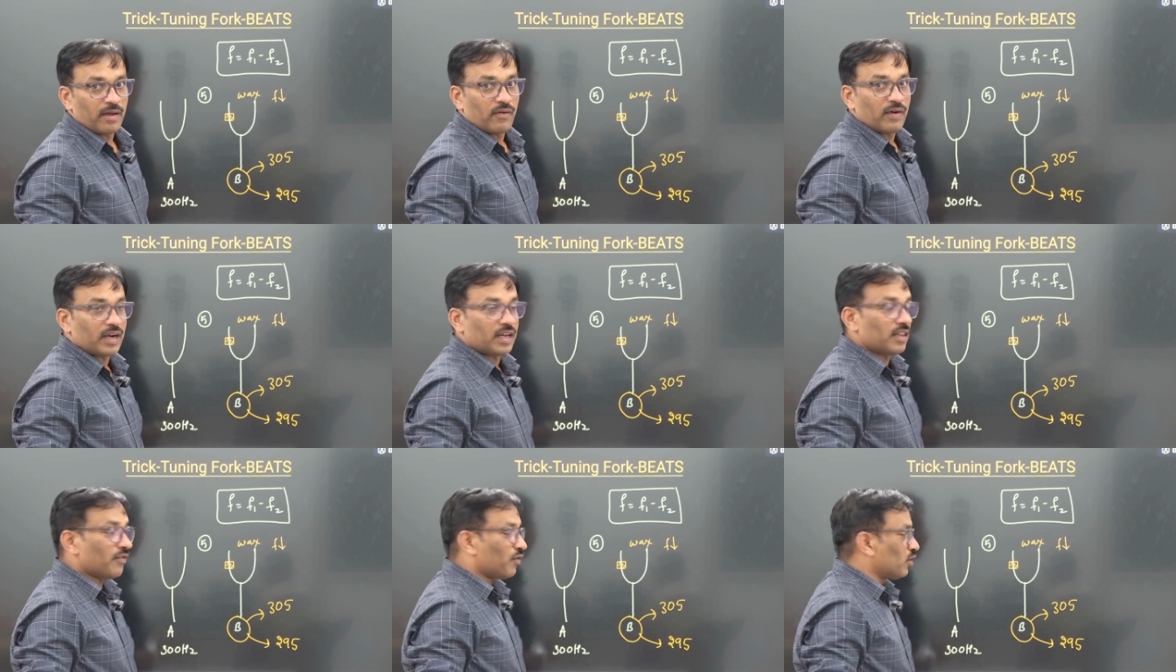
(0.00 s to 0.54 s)

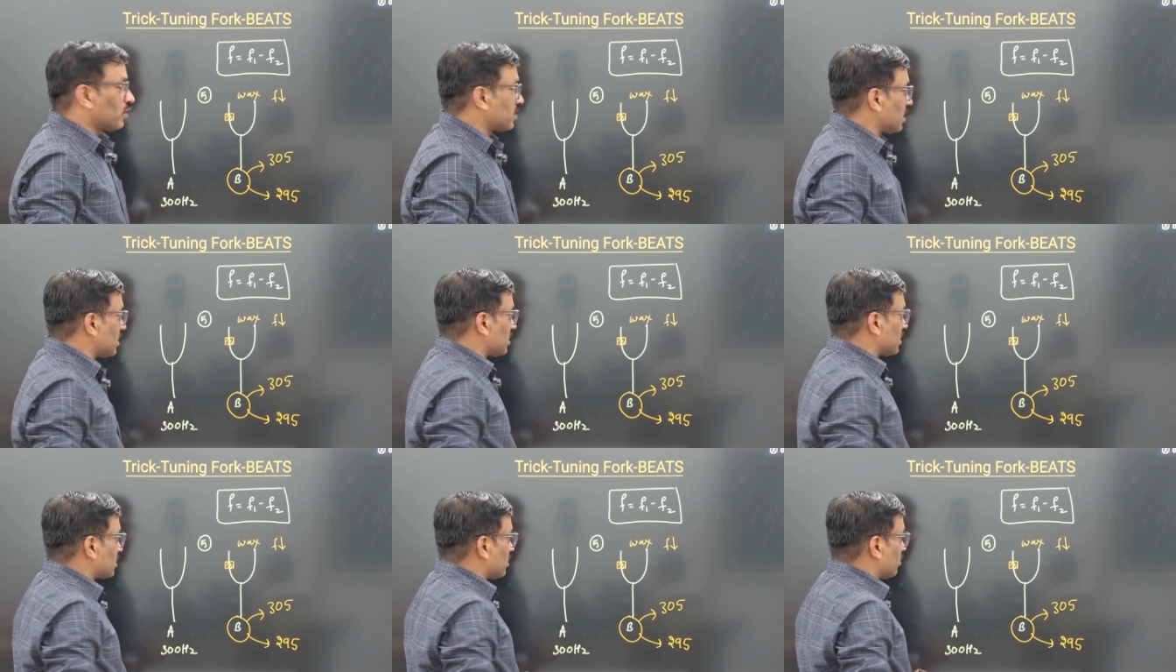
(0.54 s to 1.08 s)
What are the 4
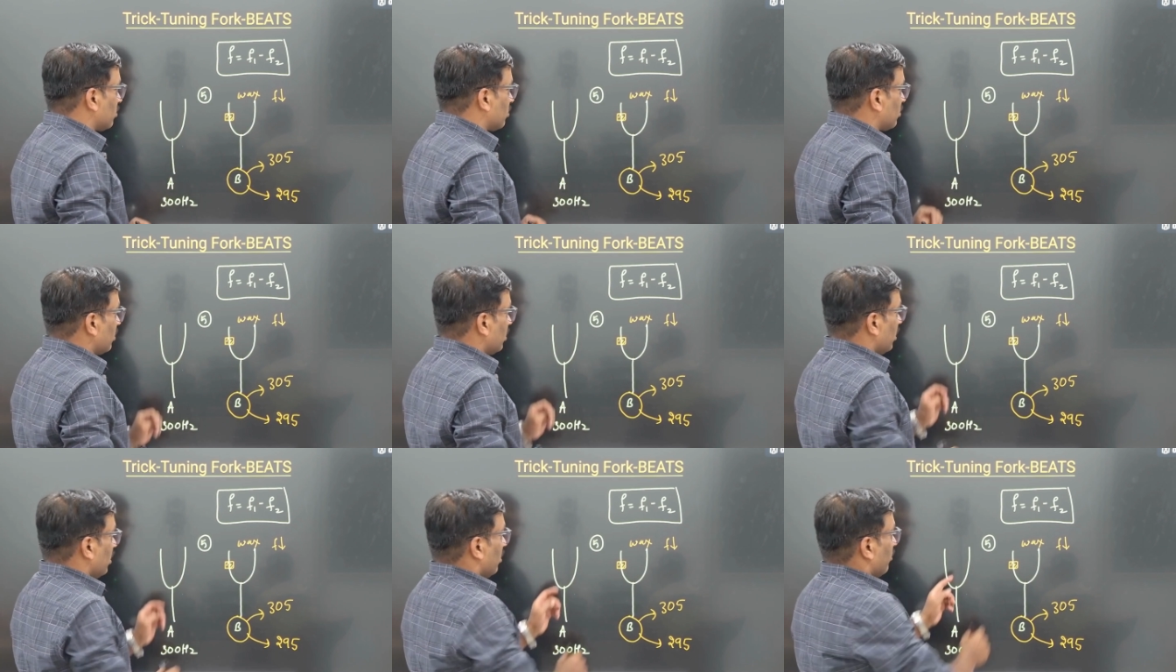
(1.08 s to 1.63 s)
chances now?
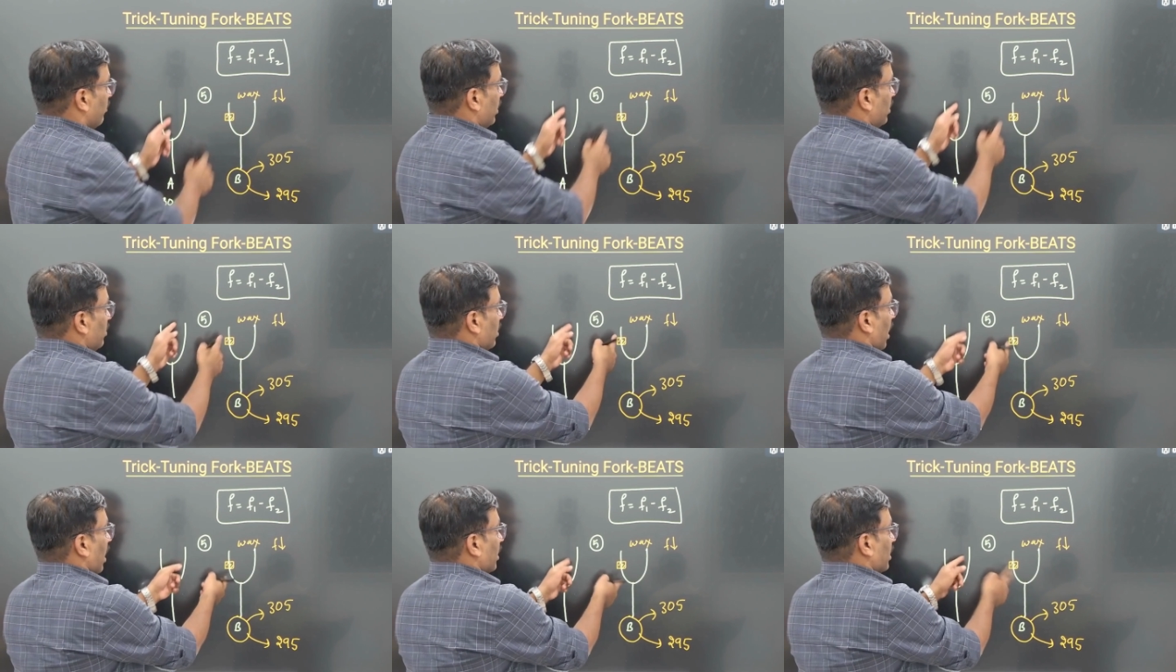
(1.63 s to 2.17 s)
When you
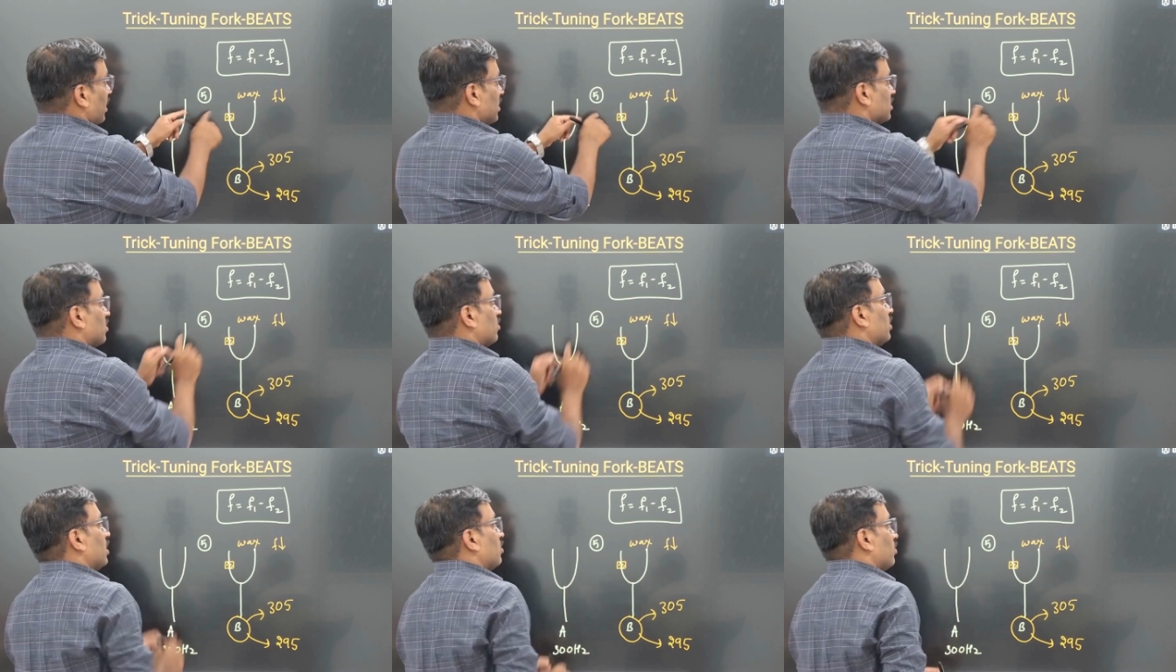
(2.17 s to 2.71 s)
are again
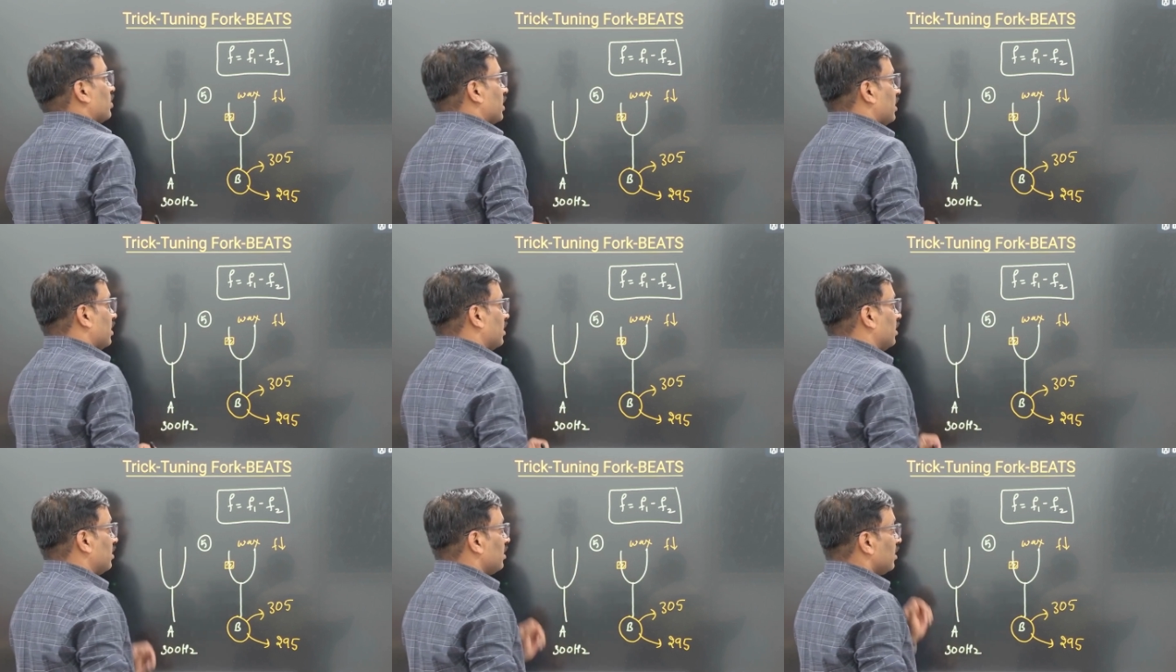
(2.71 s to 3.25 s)
sounded
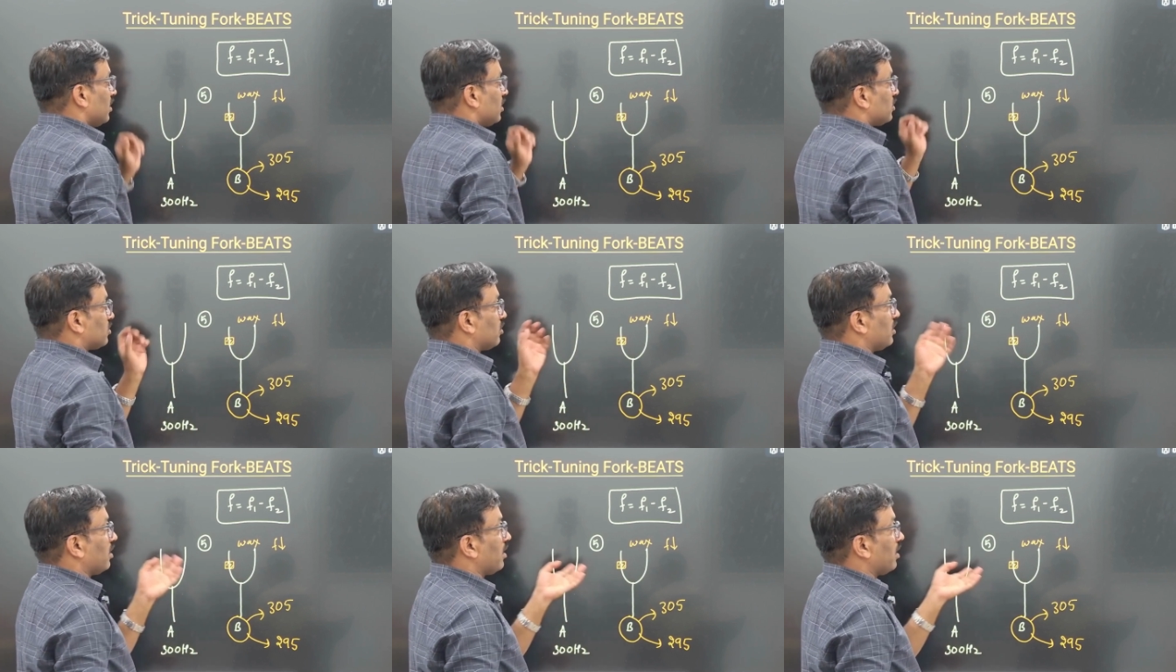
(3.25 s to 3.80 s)
together,
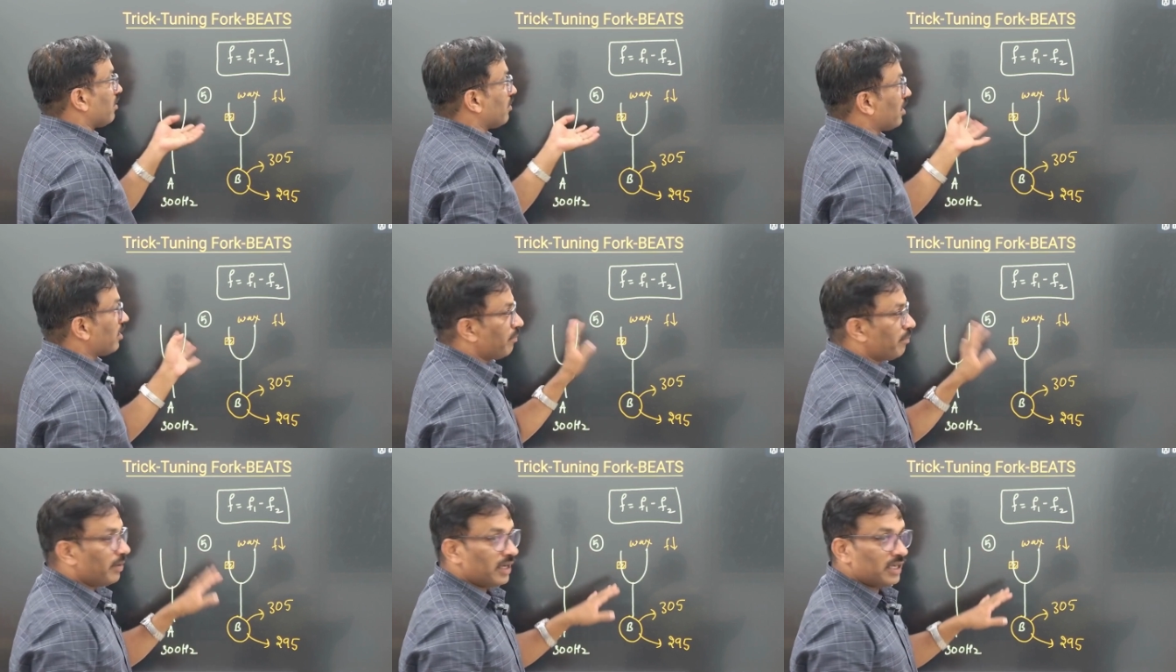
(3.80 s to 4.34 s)
so the number
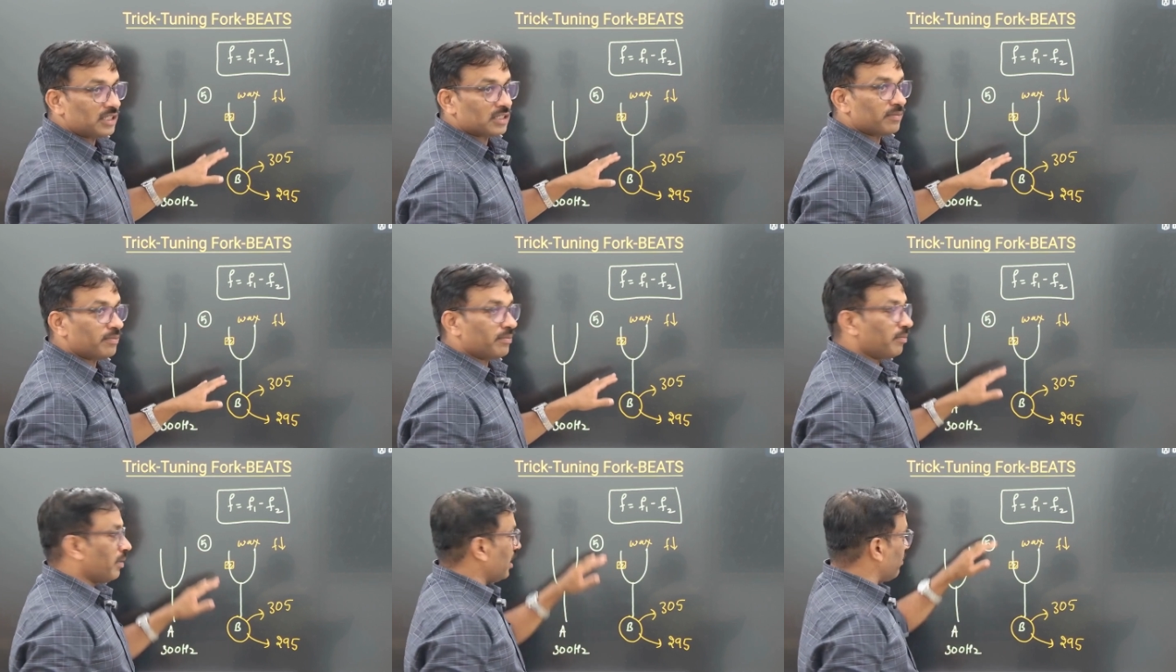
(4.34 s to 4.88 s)
of beats
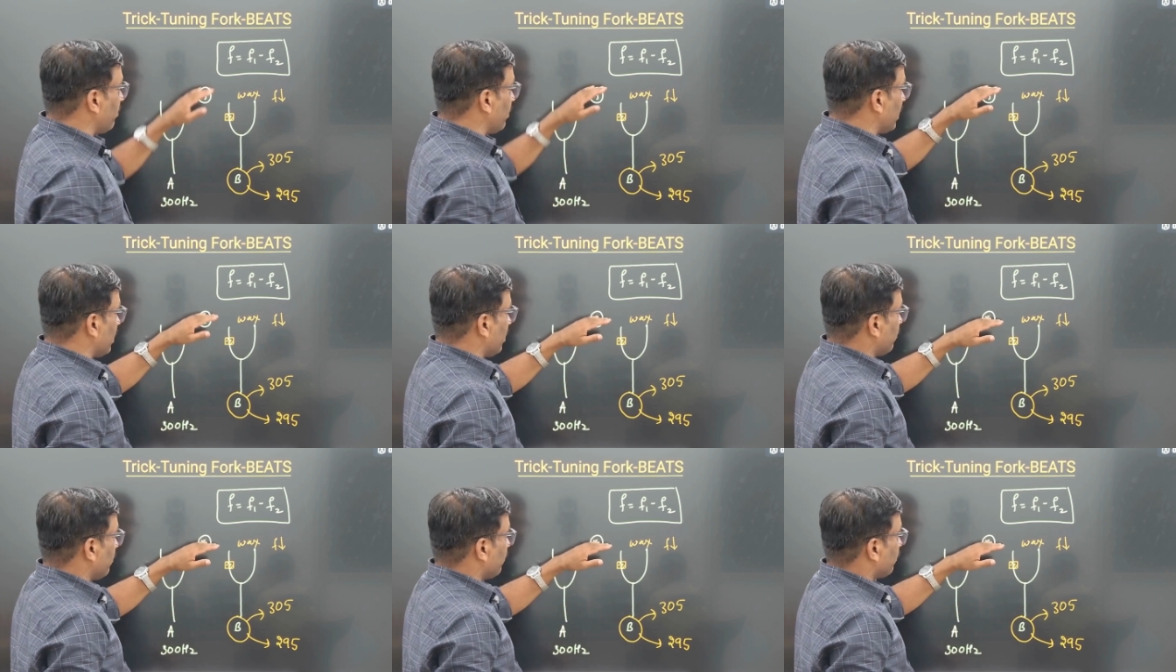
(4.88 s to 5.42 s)

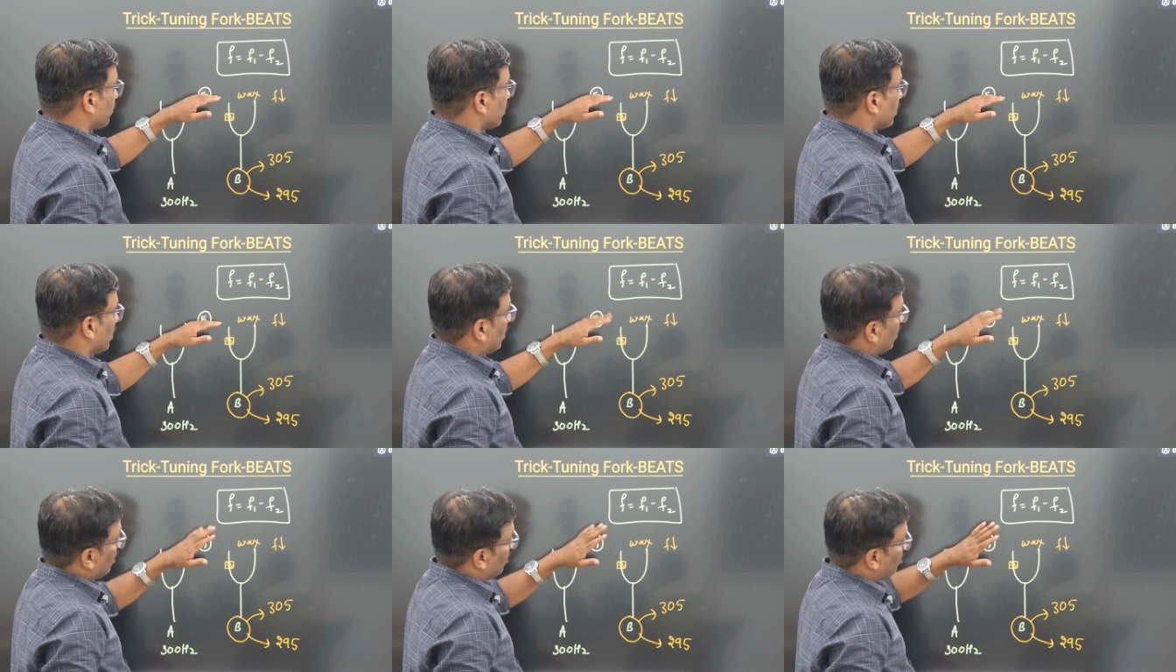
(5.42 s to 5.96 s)
maybe
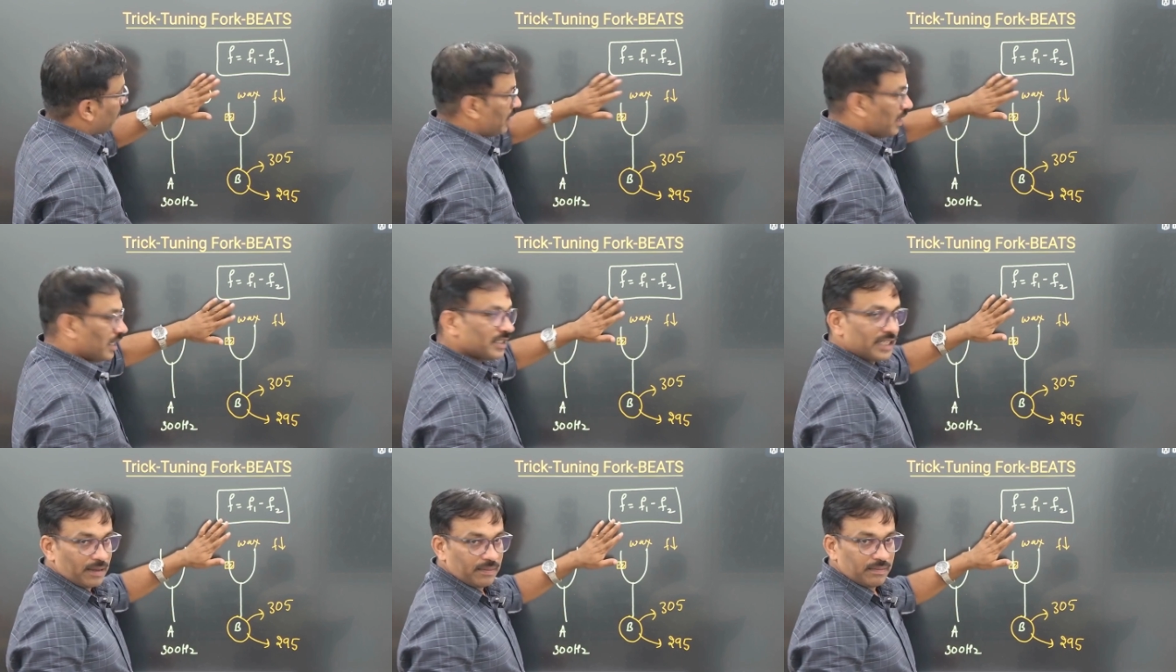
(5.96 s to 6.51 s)
it will be the
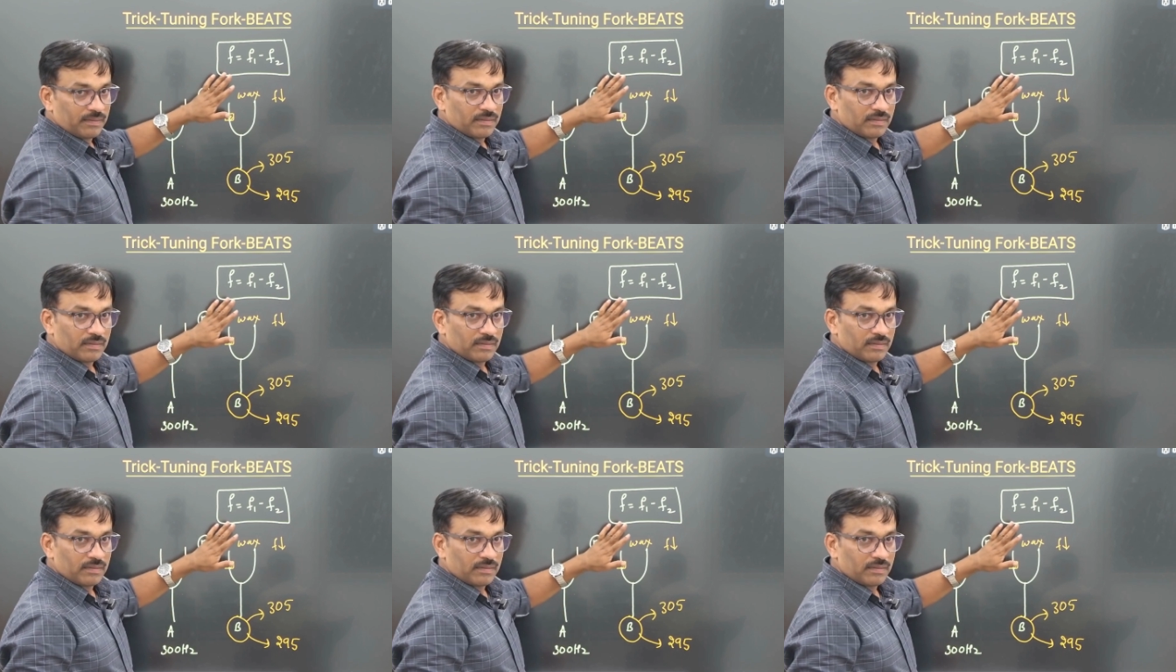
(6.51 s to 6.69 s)
same,